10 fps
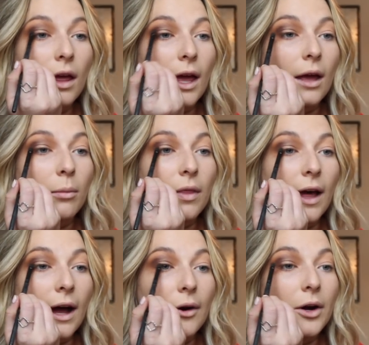amp
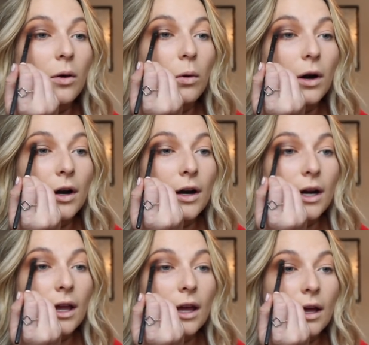that outer corner
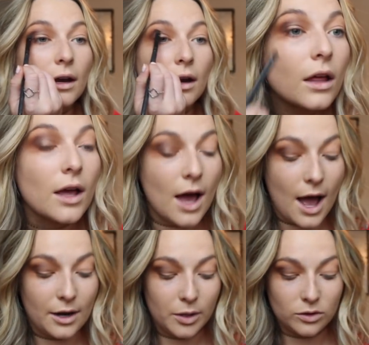again.
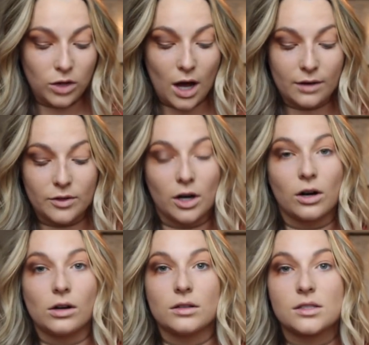I know a lot of
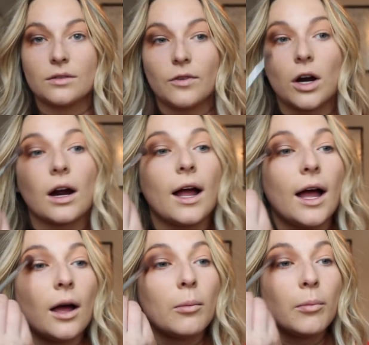girls for
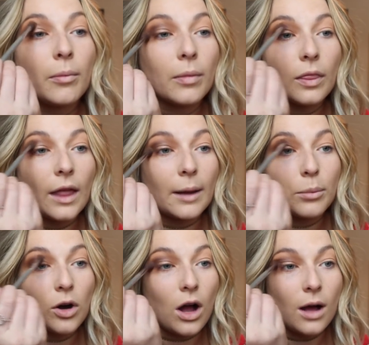
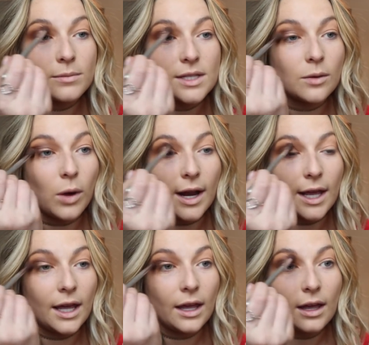like proms and
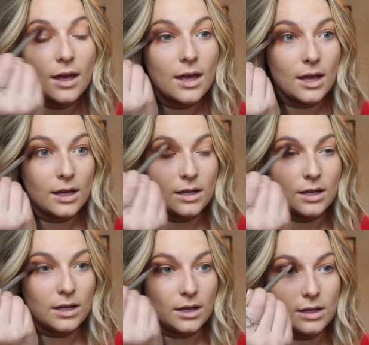wedding
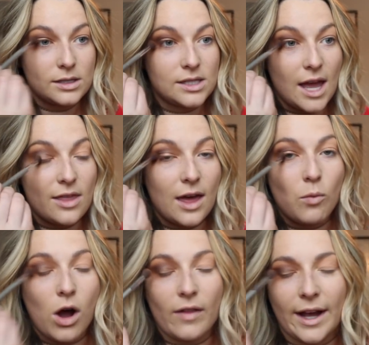say they
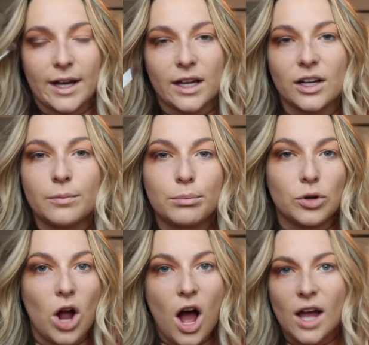want like a
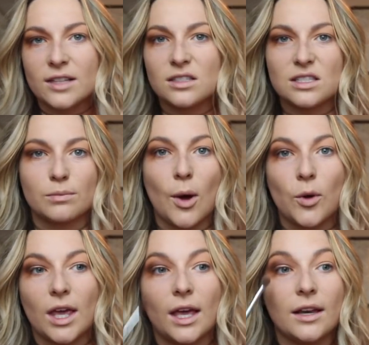bronze,
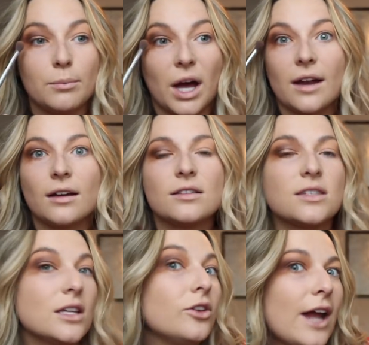smoky, but
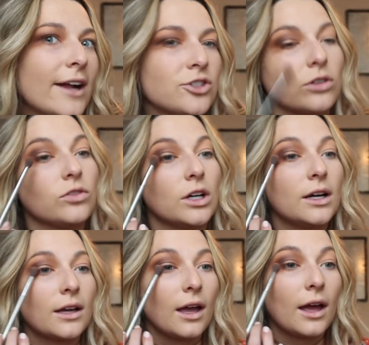still natural
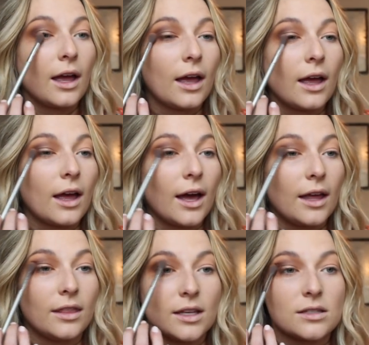look.
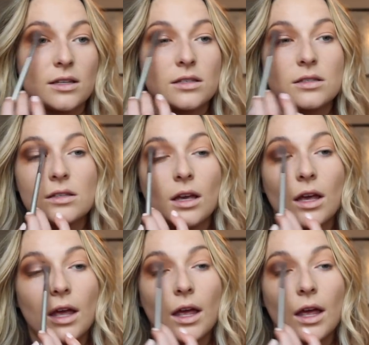And this is